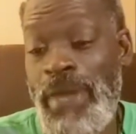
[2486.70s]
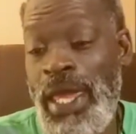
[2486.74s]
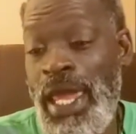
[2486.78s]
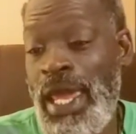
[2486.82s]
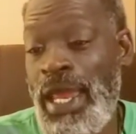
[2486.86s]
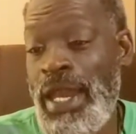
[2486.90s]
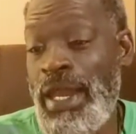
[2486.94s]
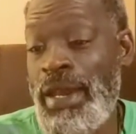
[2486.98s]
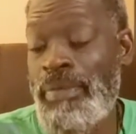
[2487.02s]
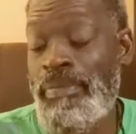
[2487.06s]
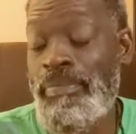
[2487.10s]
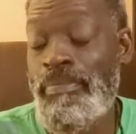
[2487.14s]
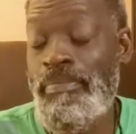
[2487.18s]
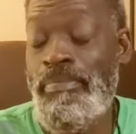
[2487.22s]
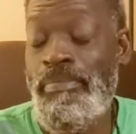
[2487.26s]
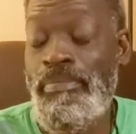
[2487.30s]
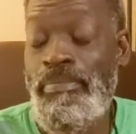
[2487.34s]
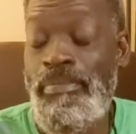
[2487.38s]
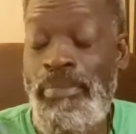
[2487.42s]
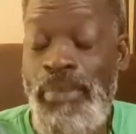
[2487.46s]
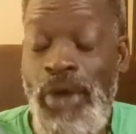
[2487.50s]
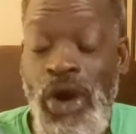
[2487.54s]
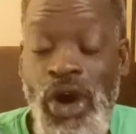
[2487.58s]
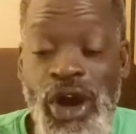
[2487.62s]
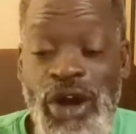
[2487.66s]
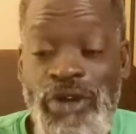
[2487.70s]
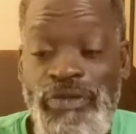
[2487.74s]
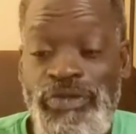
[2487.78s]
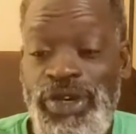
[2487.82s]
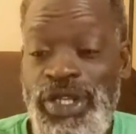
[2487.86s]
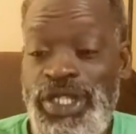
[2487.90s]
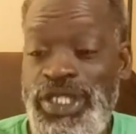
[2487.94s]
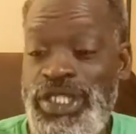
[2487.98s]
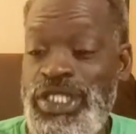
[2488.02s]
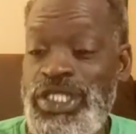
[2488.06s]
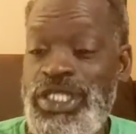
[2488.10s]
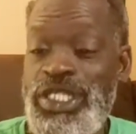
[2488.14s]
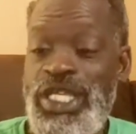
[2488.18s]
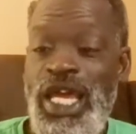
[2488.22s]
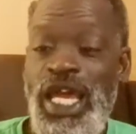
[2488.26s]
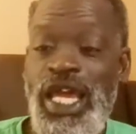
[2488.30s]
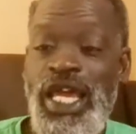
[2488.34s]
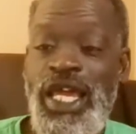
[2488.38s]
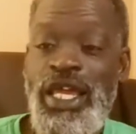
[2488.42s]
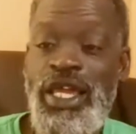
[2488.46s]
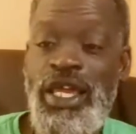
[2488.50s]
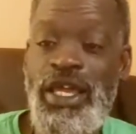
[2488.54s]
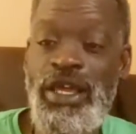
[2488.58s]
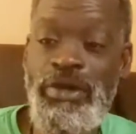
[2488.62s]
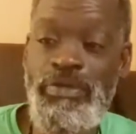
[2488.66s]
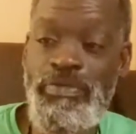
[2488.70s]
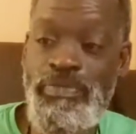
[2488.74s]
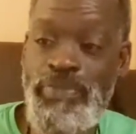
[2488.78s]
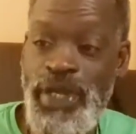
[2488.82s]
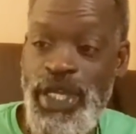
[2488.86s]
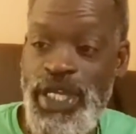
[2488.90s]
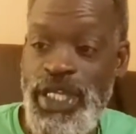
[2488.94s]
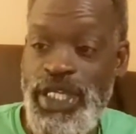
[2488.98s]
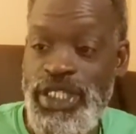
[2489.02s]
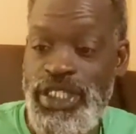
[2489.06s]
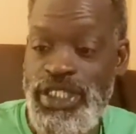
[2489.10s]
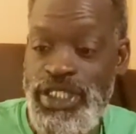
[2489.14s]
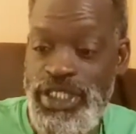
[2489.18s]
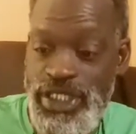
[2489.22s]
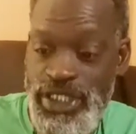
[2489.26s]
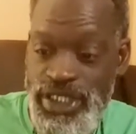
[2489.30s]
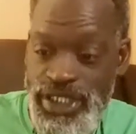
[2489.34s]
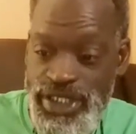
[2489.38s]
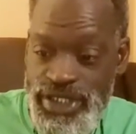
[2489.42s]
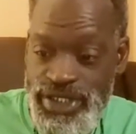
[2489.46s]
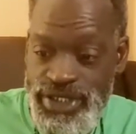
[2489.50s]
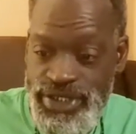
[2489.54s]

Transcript: and marvelous day. Peace.